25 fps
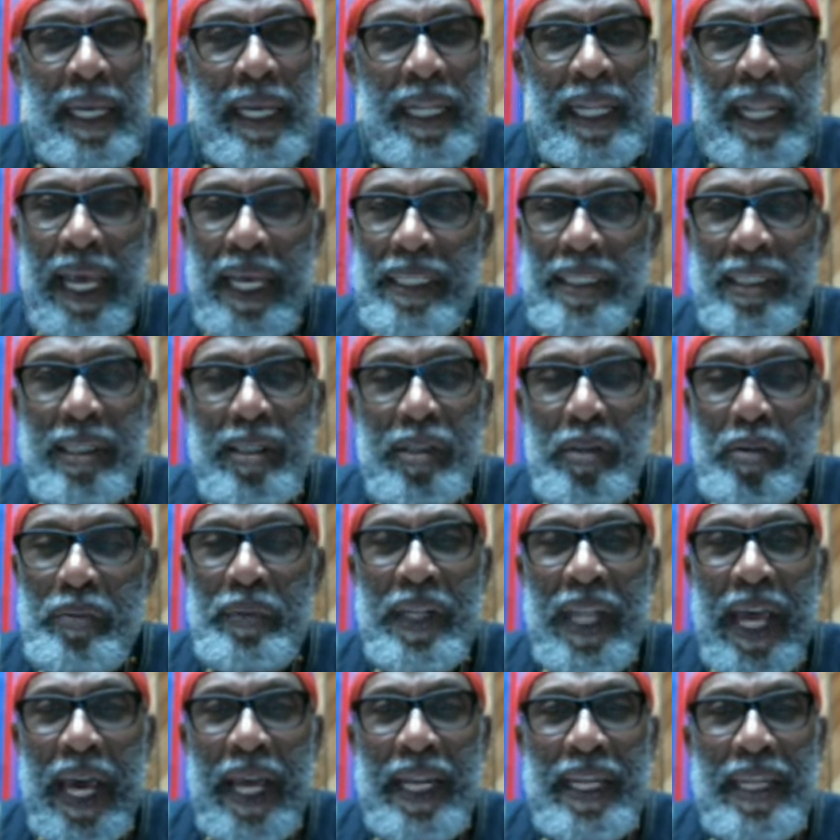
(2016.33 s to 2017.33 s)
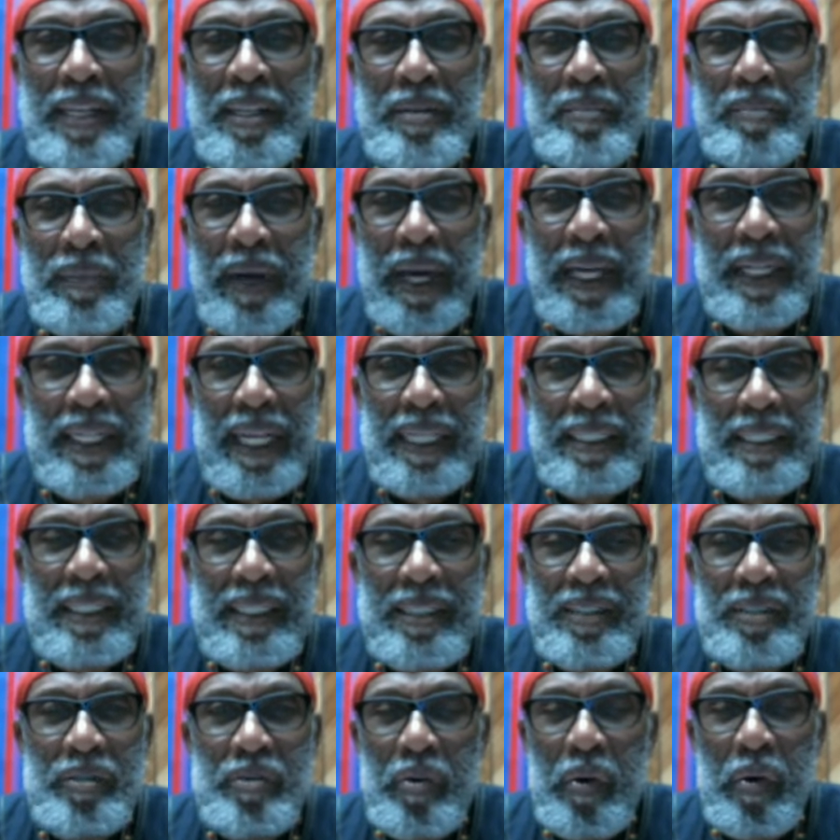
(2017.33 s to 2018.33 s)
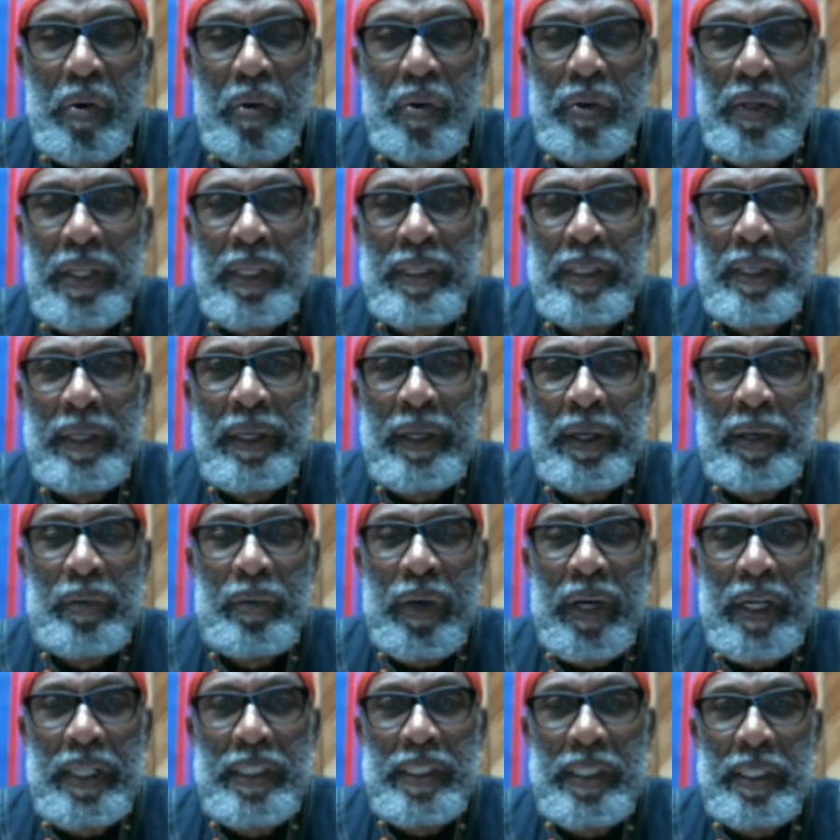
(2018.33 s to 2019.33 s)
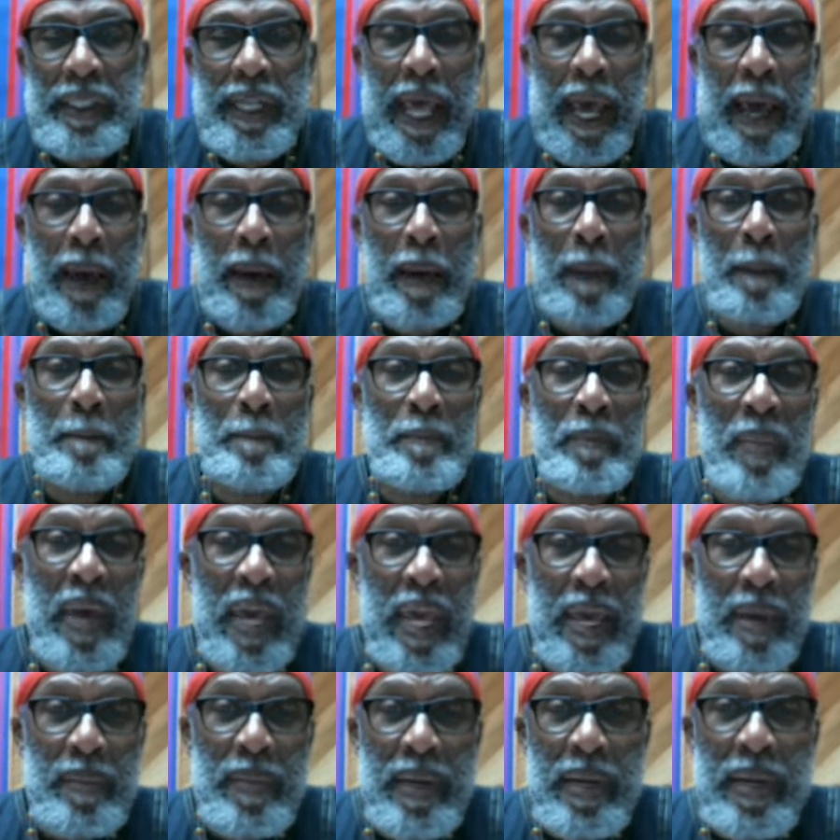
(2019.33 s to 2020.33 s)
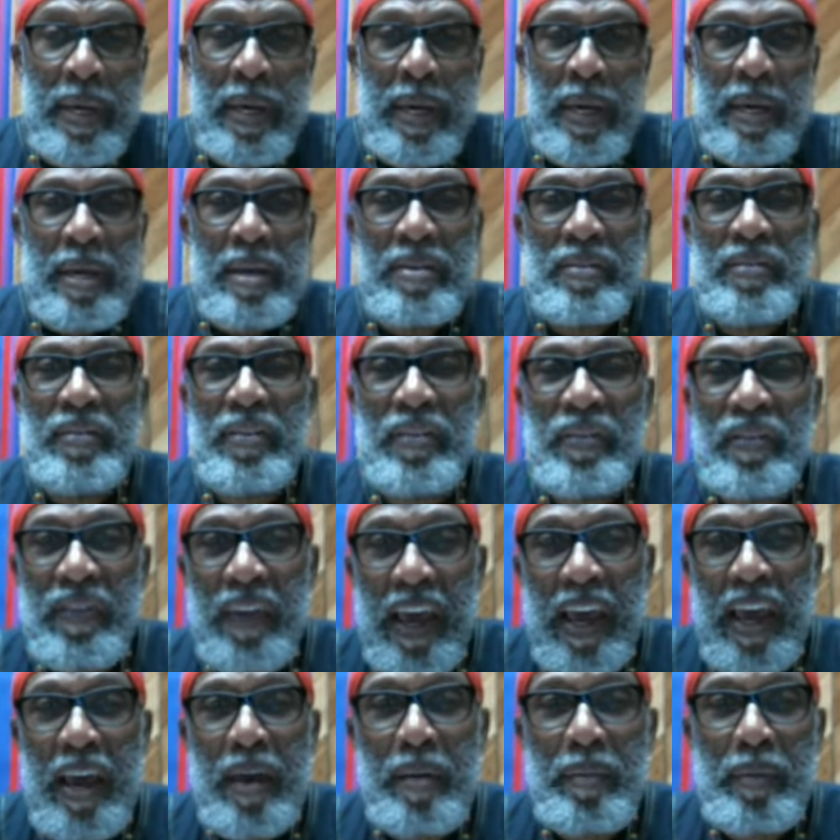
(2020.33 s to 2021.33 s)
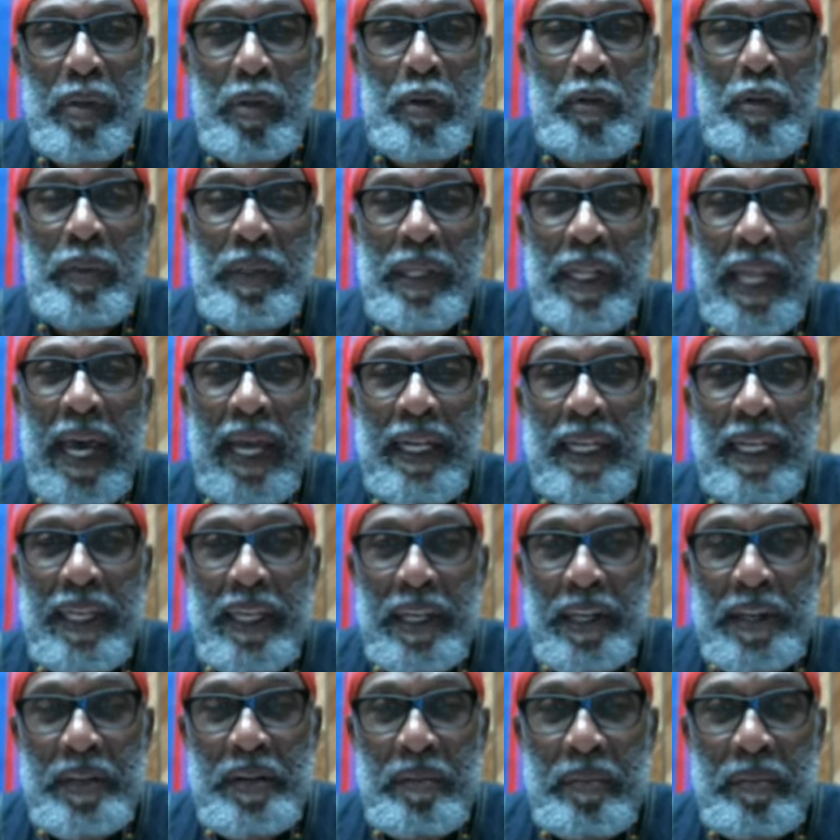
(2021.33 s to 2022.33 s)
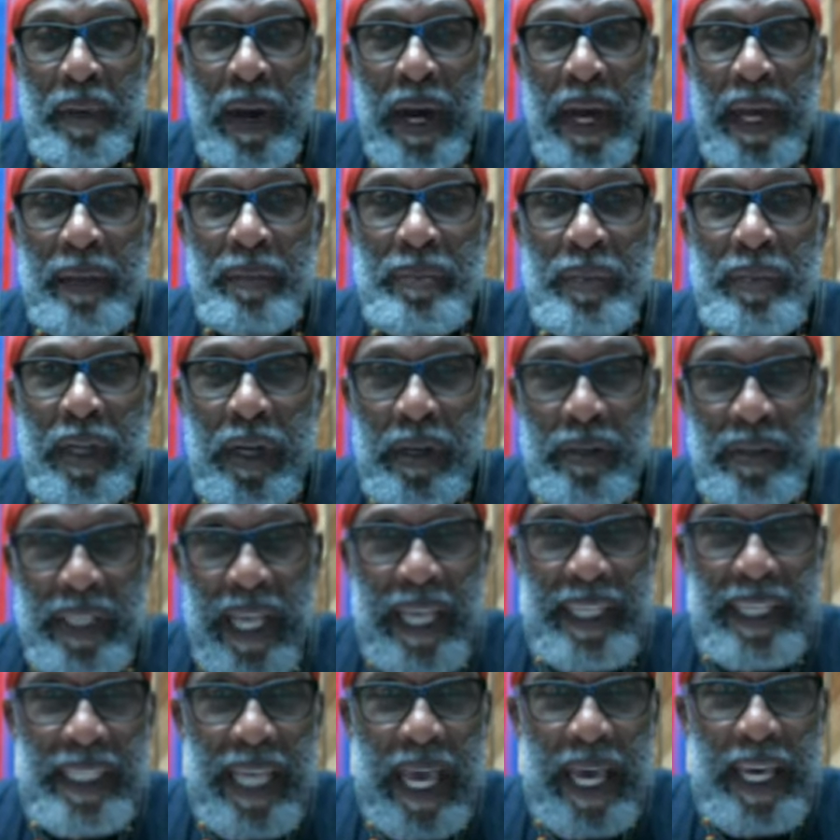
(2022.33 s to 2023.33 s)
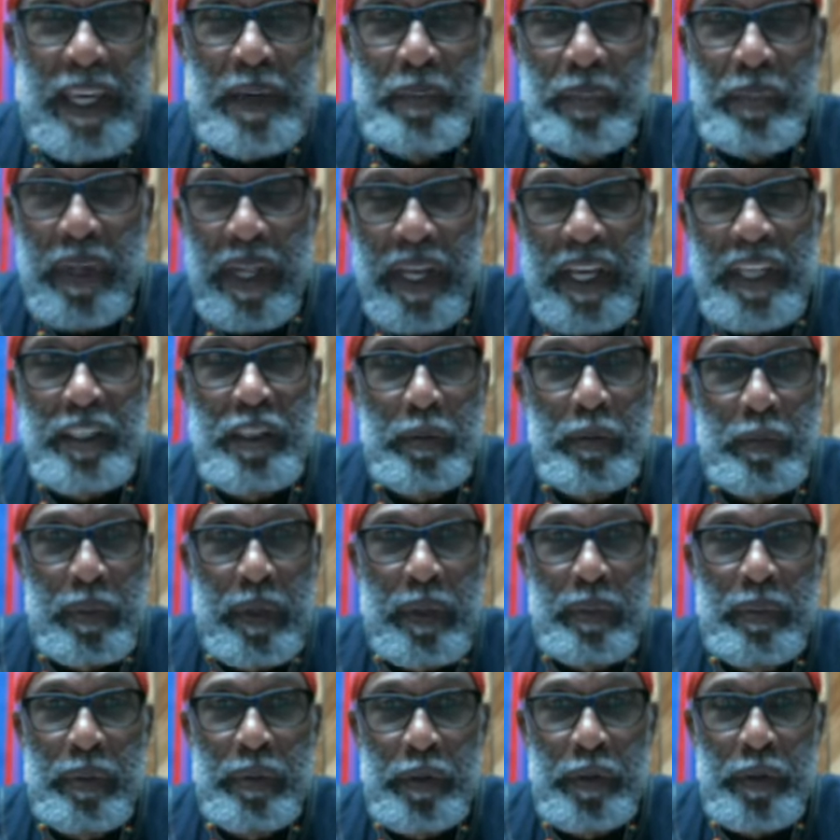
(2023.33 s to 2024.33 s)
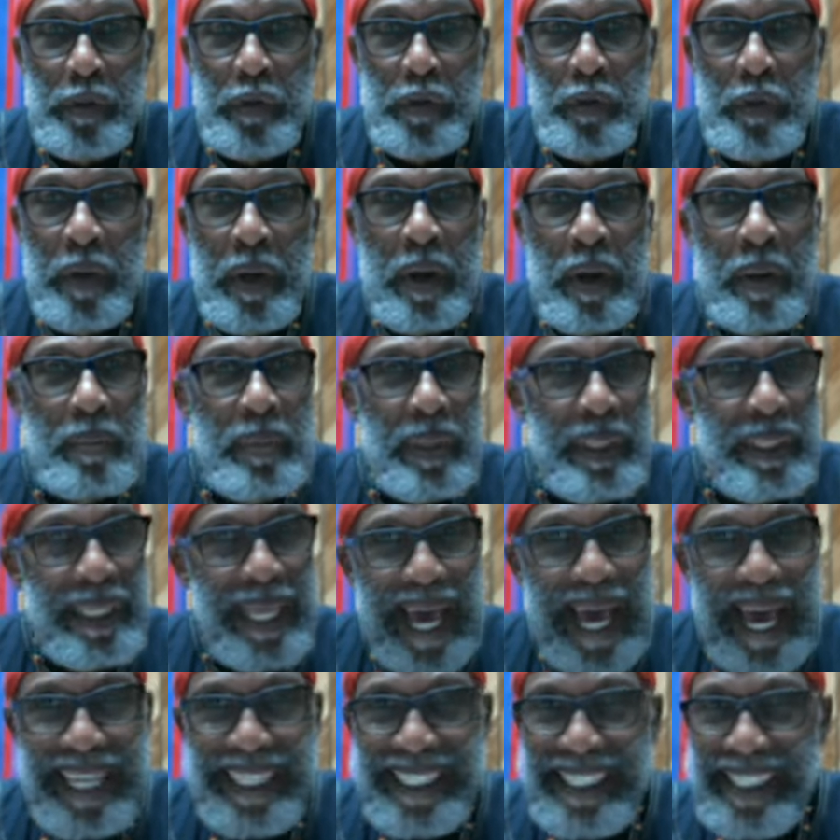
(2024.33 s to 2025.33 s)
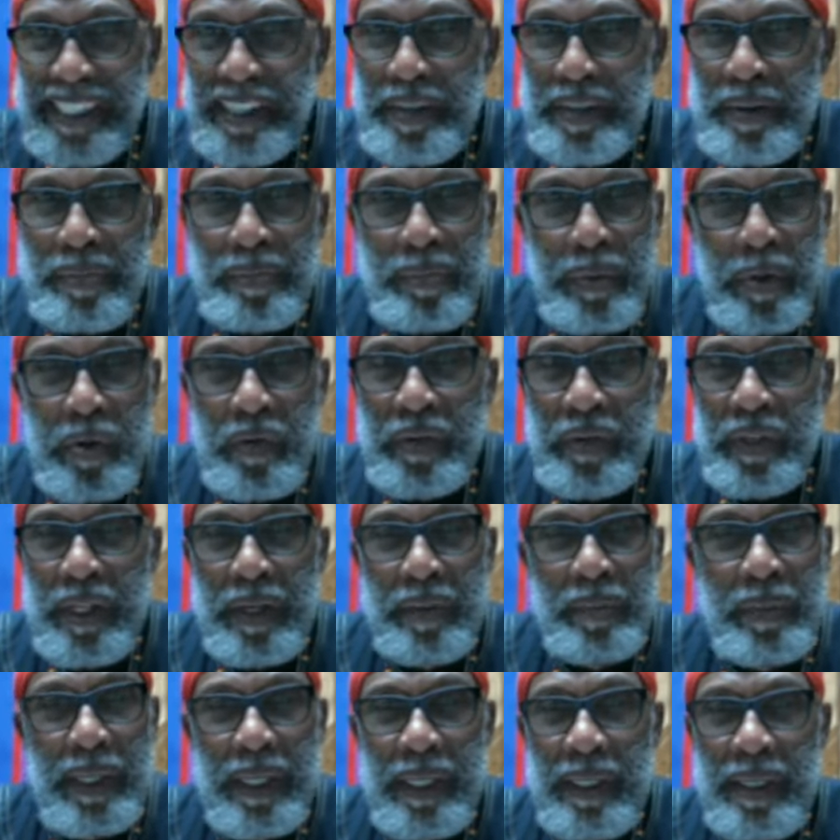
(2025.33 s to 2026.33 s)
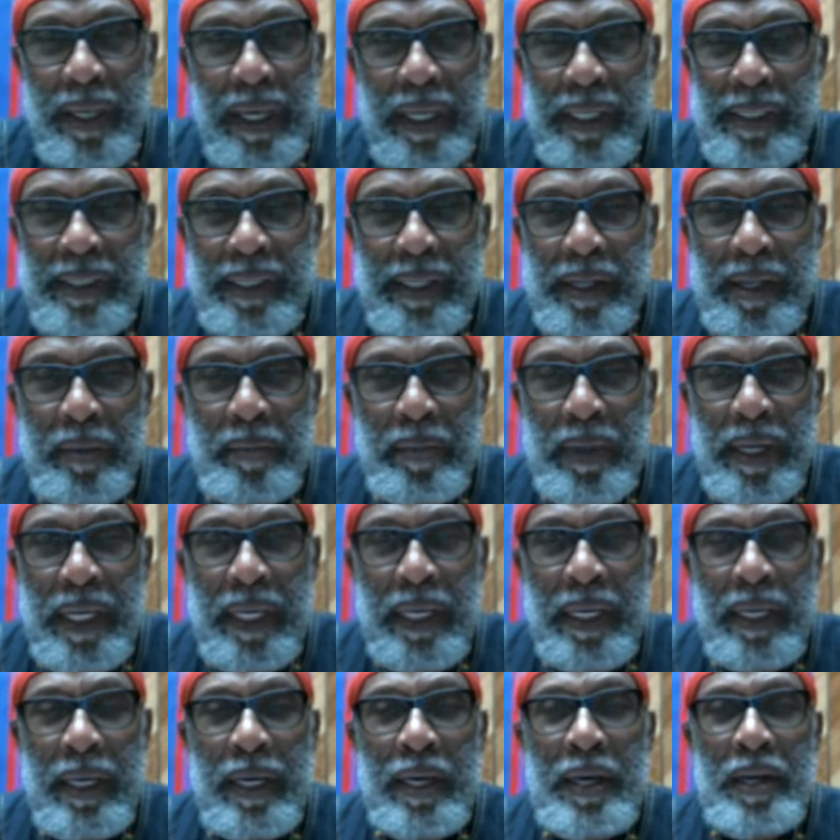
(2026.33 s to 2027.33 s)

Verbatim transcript: Now, that's Illuminati Edomite that's controlling Russia. Now, maybe it's the same Illuminati Edomite because that's how he plays the people too. But y'all still moving him, he, you understand what I mean?